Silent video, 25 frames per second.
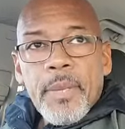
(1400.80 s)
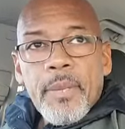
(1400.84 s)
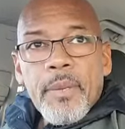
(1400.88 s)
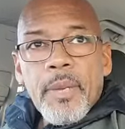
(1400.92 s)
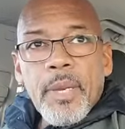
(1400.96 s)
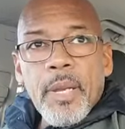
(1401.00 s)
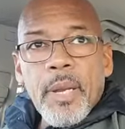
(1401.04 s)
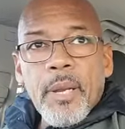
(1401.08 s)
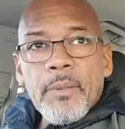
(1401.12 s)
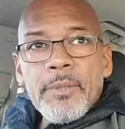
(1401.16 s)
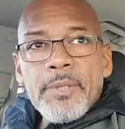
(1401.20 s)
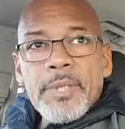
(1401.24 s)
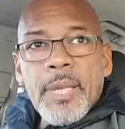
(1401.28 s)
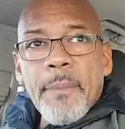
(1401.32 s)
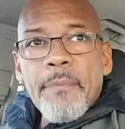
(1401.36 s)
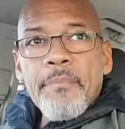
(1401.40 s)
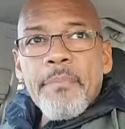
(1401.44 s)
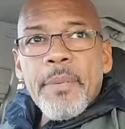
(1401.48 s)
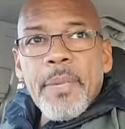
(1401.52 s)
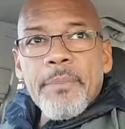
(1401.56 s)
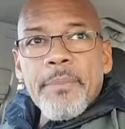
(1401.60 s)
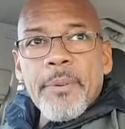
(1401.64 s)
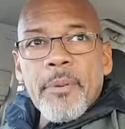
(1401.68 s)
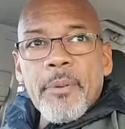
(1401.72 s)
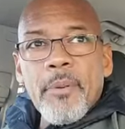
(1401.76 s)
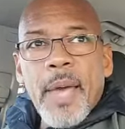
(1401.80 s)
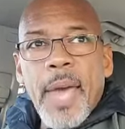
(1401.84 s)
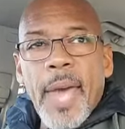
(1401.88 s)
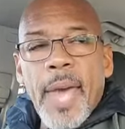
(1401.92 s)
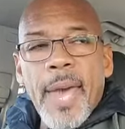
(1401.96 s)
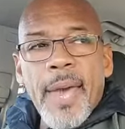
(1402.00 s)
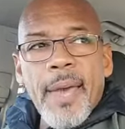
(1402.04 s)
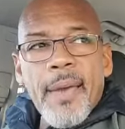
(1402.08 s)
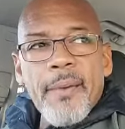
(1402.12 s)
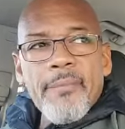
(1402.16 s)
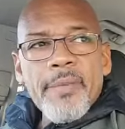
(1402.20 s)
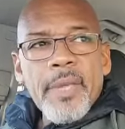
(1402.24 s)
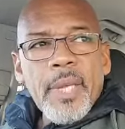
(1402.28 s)
You know, some people
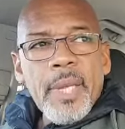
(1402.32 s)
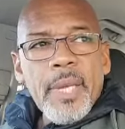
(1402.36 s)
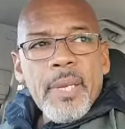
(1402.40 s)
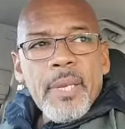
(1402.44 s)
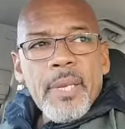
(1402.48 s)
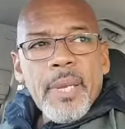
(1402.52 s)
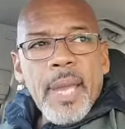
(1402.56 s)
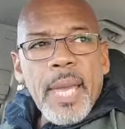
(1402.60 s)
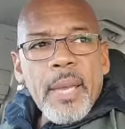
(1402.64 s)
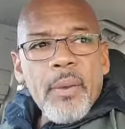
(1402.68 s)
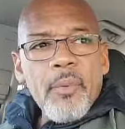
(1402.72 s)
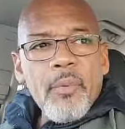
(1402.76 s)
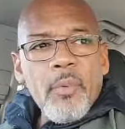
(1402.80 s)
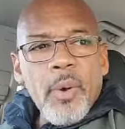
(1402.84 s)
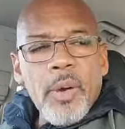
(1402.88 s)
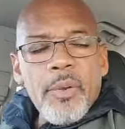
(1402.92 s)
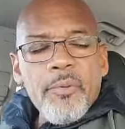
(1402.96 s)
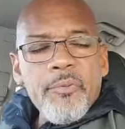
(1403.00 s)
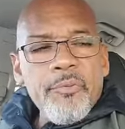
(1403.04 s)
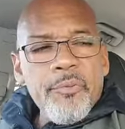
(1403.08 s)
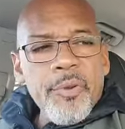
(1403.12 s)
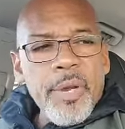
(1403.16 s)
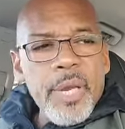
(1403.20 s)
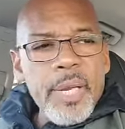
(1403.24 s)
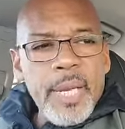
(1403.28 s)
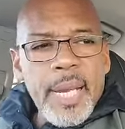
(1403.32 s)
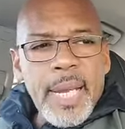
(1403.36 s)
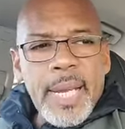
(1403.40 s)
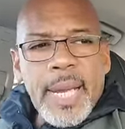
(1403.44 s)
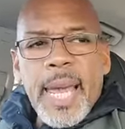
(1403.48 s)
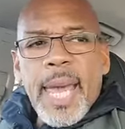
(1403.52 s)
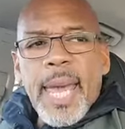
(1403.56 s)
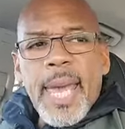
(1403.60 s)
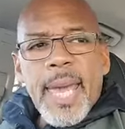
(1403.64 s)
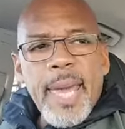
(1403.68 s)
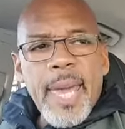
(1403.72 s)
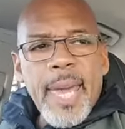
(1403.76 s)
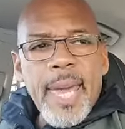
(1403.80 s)
have like one friend, like
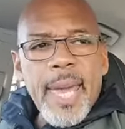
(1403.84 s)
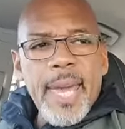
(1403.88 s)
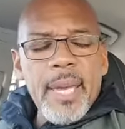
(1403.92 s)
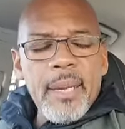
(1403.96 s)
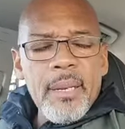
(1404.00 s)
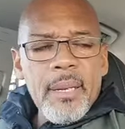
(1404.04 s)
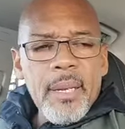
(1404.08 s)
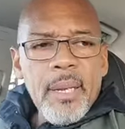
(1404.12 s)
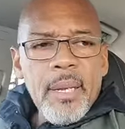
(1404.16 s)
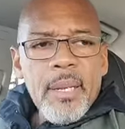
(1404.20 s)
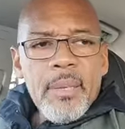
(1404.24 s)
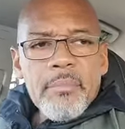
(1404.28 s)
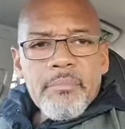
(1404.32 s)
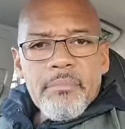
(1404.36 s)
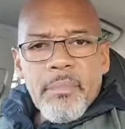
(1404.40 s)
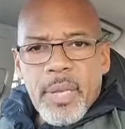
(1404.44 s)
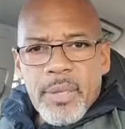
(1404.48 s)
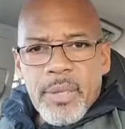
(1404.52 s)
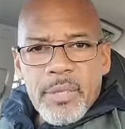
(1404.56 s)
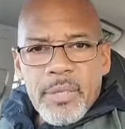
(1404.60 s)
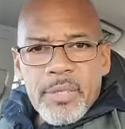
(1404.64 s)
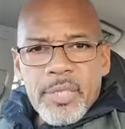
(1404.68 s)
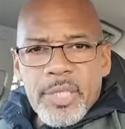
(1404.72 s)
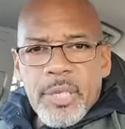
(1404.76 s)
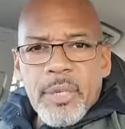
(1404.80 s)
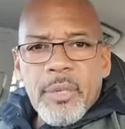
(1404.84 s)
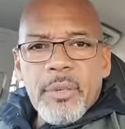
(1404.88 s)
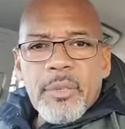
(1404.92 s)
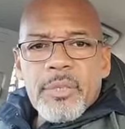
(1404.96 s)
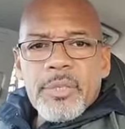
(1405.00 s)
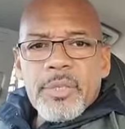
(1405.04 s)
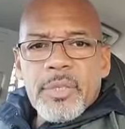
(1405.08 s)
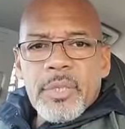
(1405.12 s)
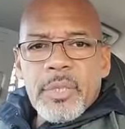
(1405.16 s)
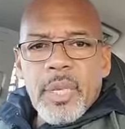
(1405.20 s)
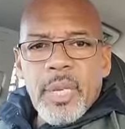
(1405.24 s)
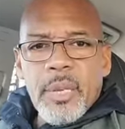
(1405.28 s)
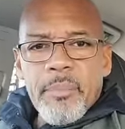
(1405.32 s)
I had Mother
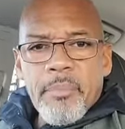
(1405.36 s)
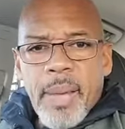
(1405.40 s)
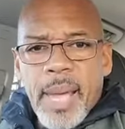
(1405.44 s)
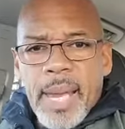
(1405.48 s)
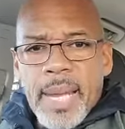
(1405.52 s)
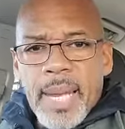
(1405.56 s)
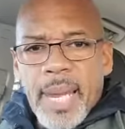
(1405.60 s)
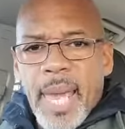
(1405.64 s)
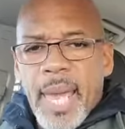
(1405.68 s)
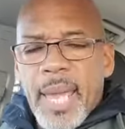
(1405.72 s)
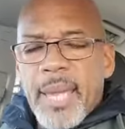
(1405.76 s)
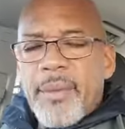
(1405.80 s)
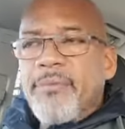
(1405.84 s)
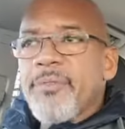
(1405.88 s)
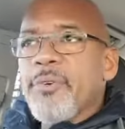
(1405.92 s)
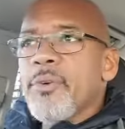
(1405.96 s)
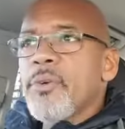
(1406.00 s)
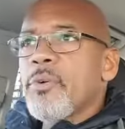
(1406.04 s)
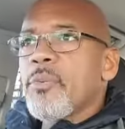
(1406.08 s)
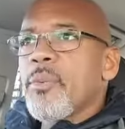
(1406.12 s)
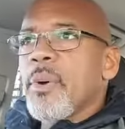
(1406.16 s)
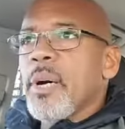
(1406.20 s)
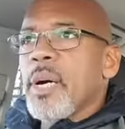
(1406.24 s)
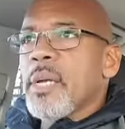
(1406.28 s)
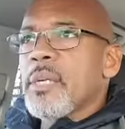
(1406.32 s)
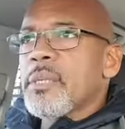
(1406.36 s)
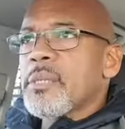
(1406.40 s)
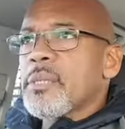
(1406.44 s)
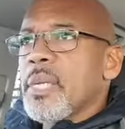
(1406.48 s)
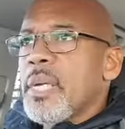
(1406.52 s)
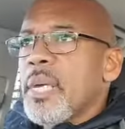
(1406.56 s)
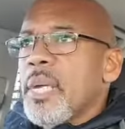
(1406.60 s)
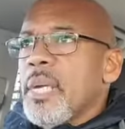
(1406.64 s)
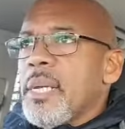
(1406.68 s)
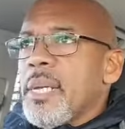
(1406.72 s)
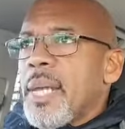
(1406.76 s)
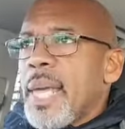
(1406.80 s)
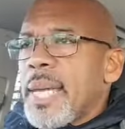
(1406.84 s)
Jilks in my life, who was
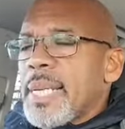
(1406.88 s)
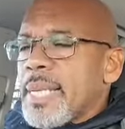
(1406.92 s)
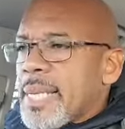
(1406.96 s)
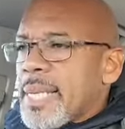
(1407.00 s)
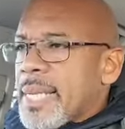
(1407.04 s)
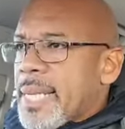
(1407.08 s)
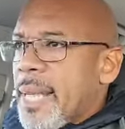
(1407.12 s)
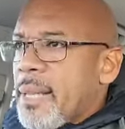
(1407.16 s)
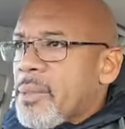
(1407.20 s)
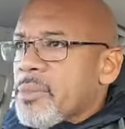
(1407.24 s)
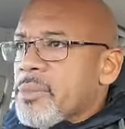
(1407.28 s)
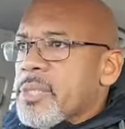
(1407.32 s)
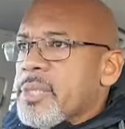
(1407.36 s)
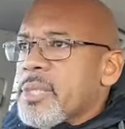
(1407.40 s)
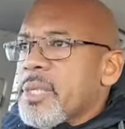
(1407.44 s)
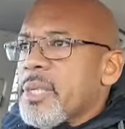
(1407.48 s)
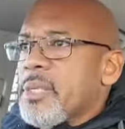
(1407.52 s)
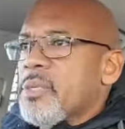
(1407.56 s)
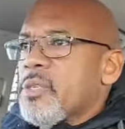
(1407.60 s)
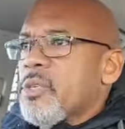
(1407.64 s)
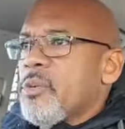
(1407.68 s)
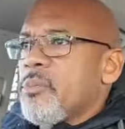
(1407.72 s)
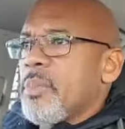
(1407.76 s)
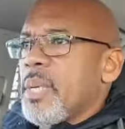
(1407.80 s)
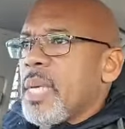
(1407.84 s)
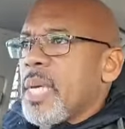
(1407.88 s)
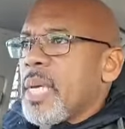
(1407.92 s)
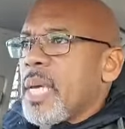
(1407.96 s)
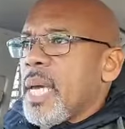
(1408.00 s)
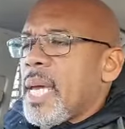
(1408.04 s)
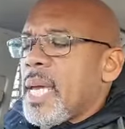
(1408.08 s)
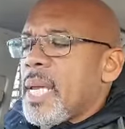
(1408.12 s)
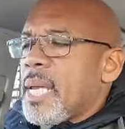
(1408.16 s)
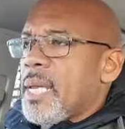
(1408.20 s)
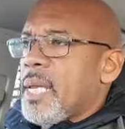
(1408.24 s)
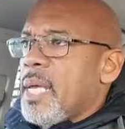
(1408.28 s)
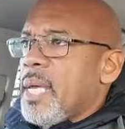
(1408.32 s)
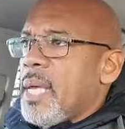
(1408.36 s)
like a counselor to me,
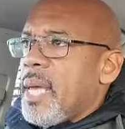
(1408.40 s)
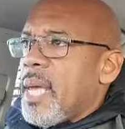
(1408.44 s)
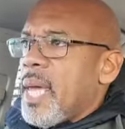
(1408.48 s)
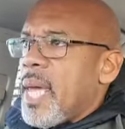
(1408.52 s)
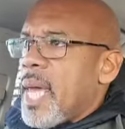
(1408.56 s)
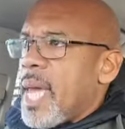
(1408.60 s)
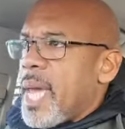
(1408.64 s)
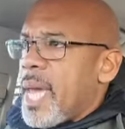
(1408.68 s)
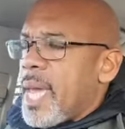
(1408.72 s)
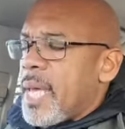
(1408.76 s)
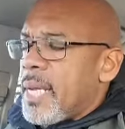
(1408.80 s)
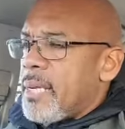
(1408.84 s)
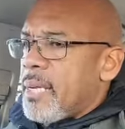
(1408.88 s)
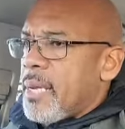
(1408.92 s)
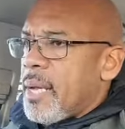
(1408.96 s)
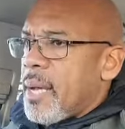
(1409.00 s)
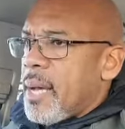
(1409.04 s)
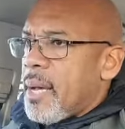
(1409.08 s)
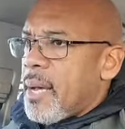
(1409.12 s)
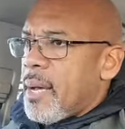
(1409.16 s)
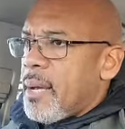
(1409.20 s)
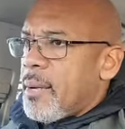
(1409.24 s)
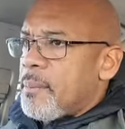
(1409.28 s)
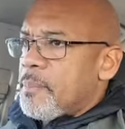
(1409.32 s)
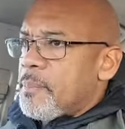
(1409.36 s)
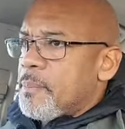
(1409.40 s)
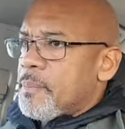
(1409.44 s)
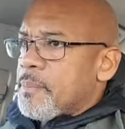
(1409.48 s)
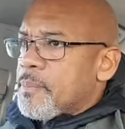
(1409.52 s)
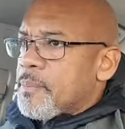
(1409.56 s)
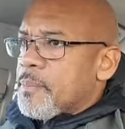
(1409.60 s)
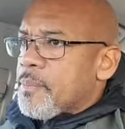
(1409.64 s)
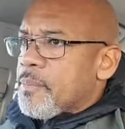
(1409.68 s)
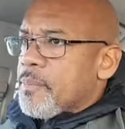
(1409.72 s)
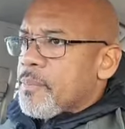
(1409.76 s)
and, and um,